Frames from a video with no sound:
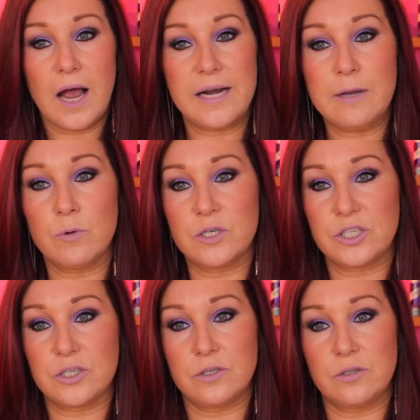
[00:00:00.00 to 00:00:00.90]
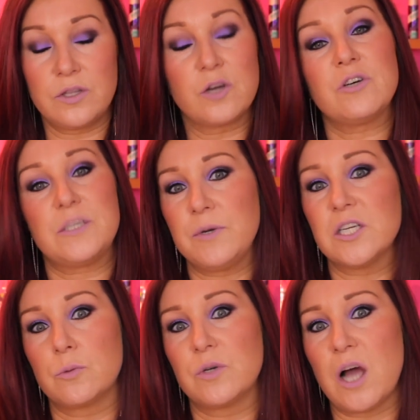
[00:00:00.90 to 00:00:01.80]
and it would, the
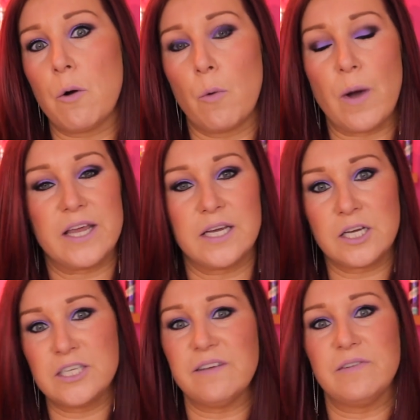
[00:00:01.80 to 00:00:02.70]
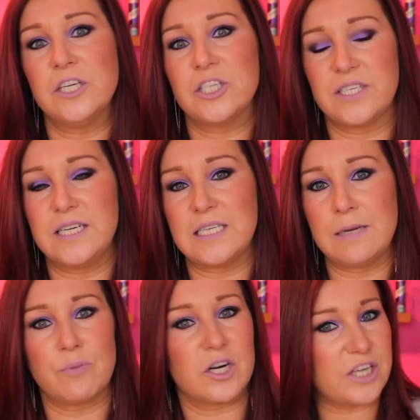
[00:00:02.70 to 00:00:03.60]
crispiness would go away. You can definitely just
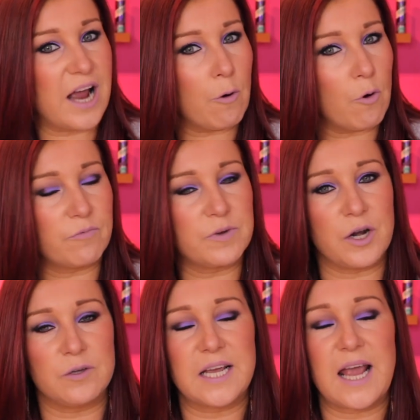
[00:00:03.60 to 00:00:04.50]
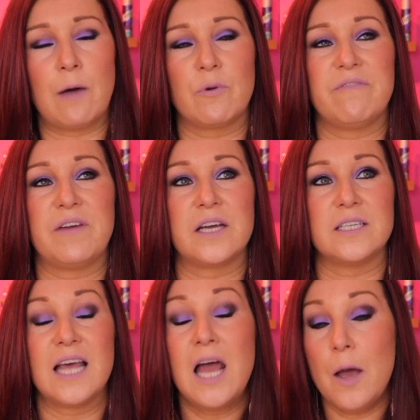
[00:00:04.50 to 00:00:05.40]
easily brush it out, or, you know, take it out with your
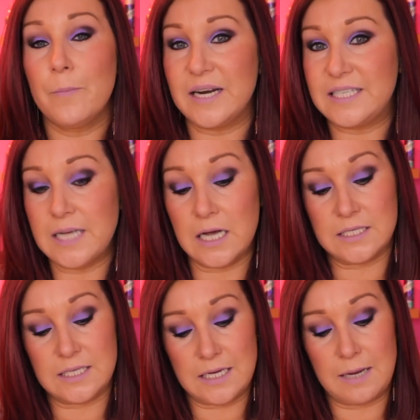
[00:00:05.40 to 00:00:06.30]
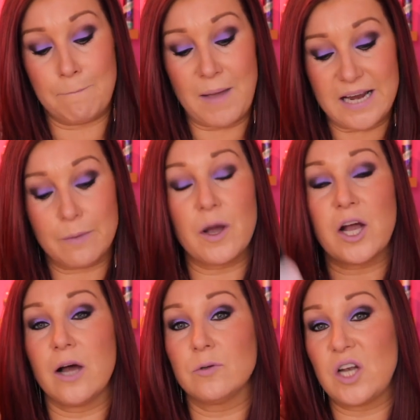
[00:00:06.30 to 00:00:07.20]
fingers. But it does make my
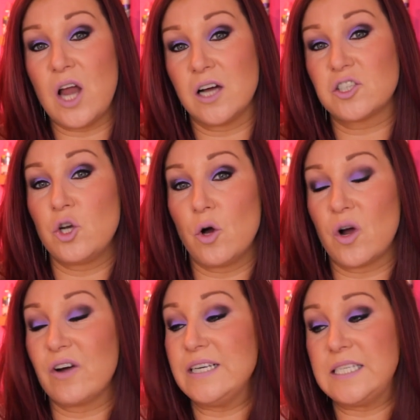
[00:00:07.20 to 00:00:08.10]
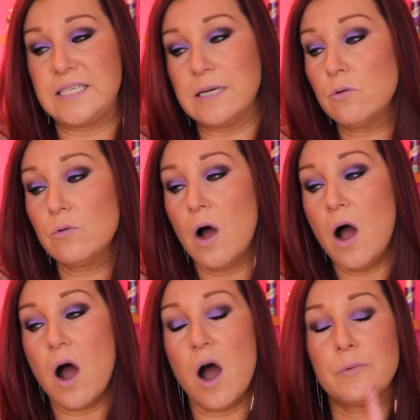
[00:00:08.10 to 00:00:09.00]
curls last longer. It's still,
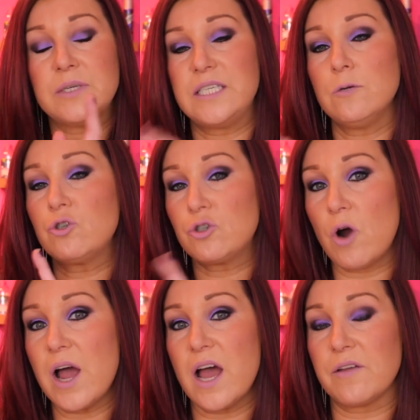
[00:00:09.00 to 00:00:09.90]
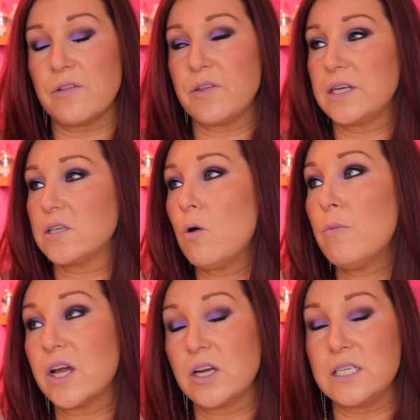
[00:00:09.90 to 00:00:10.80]
I would still try other things. Oh
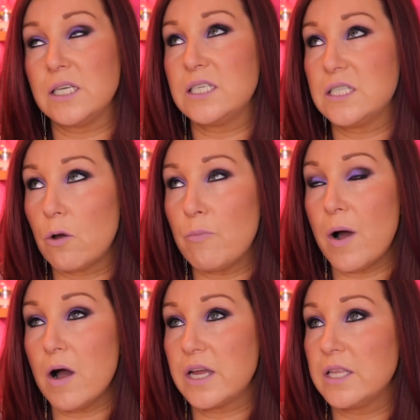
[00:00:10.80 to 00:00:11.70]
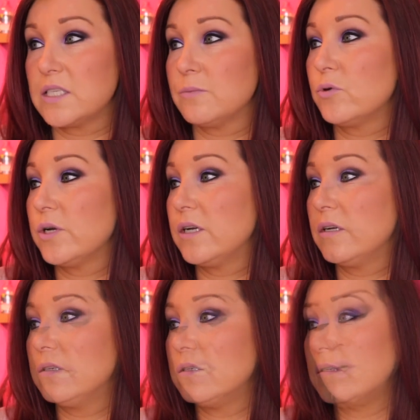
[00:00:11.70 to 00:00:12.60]
my goodness, he's so barky this
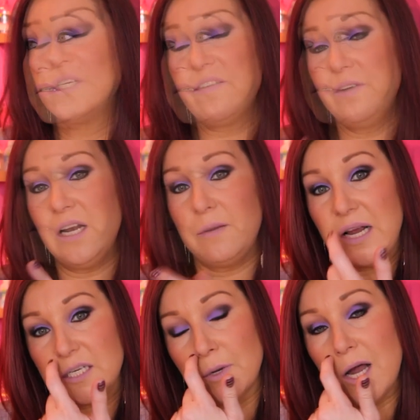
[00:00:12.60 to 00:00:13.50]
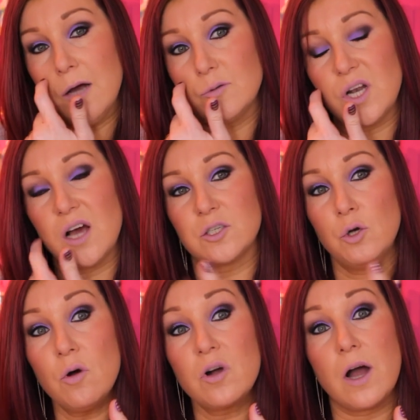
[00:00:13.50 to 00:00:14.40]
morning. So it definitely makes my curls last
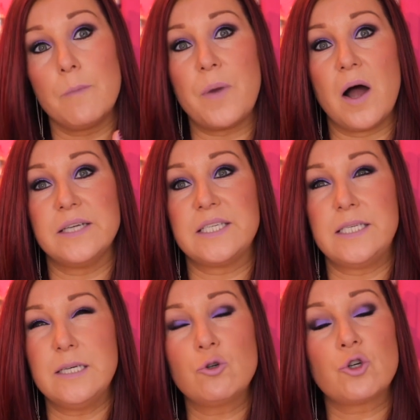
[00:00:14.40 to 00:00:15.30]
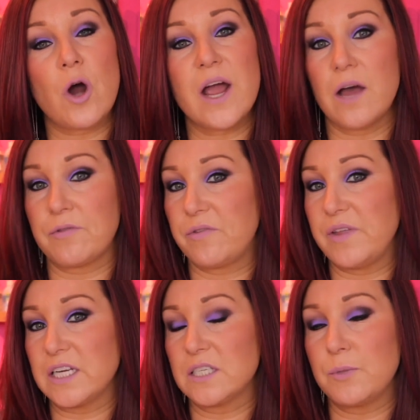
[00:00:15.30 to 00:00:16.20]
longer, but I'd still try other
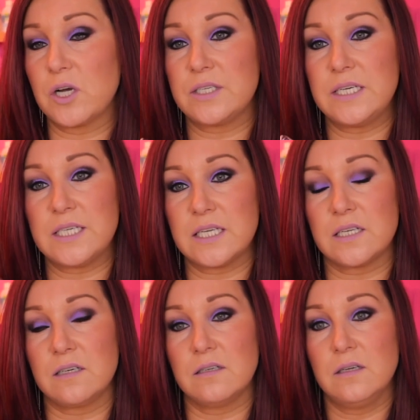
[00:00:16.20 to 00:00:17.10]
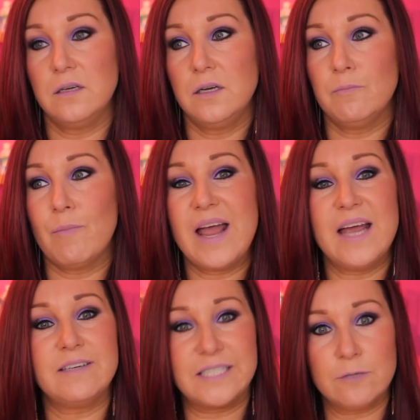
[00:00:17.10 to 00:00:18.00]
things because it doesn't, my
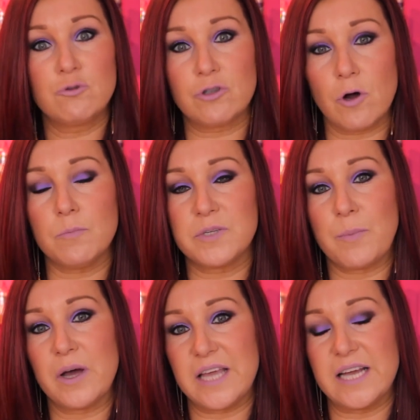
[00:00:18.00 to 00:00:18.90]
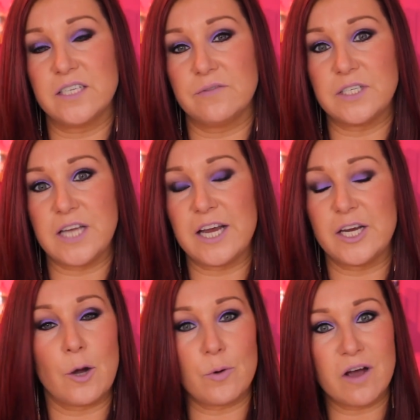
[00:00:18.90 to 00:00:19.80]
hair still drops by the end of the day,
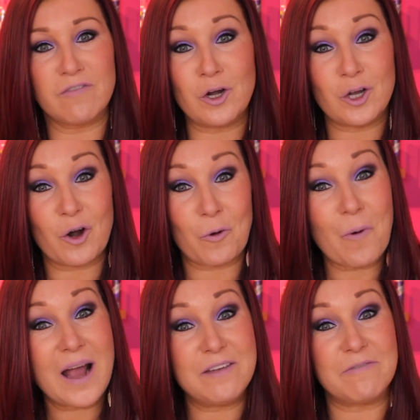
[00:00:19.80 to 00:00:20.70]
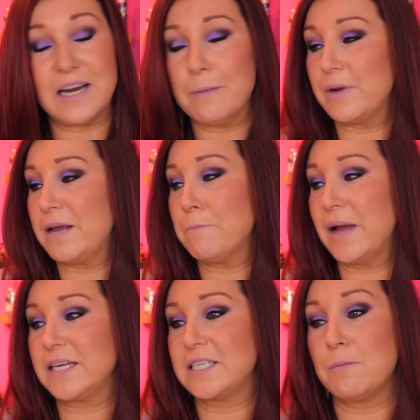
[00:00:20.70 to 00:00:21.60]
you know, and I've only got a wave in it, but it
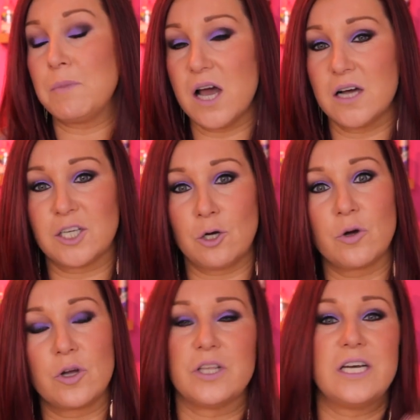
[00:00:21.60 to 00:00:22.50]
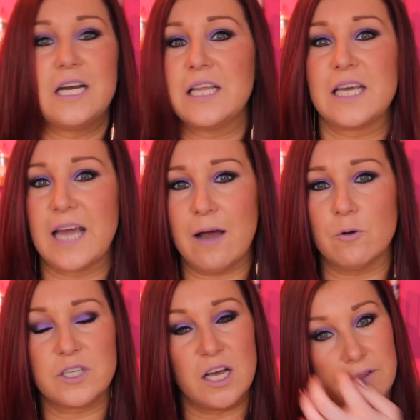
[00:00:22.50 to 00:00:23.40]
makes them last longer than anything
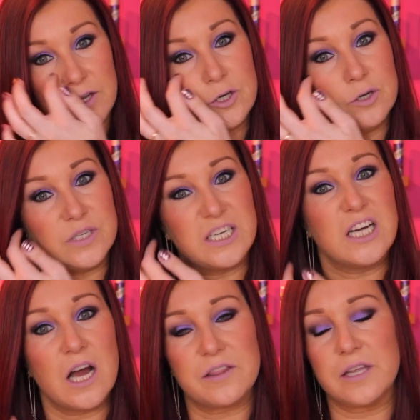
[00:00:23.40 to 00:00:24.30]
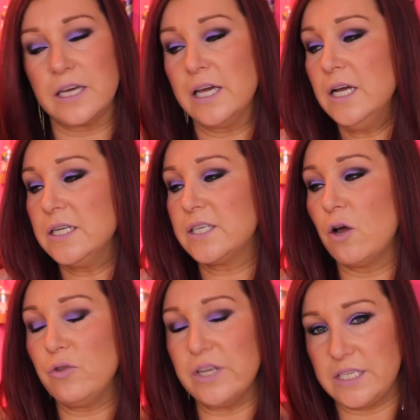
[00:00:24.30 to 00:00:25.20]
else and than using nothing.
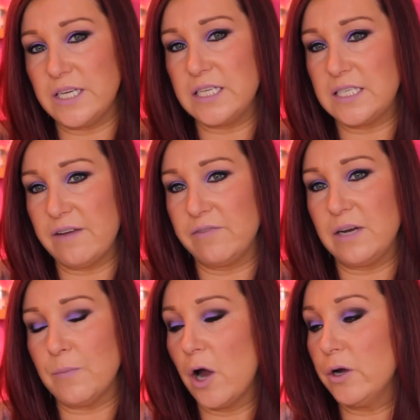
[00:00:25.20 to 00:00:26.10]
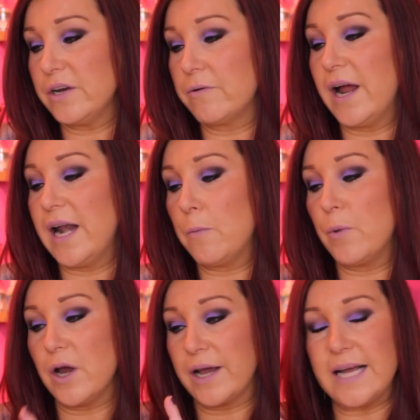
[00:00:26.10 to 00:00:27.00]
So this is definitely my holy grail, and
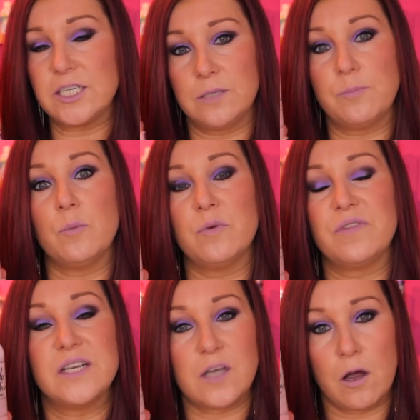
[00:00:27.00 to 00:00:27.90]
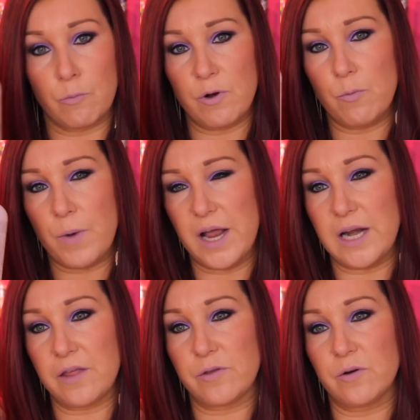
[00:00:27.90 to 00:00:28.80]
when I get to the bottom of this, I will buy
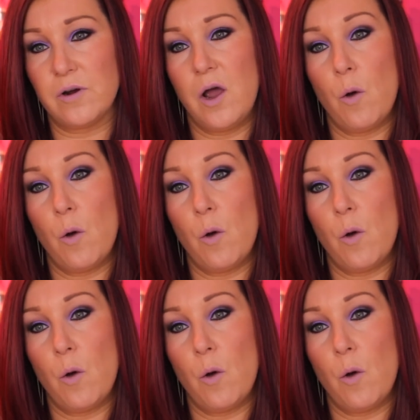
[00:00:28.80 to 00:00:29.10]
another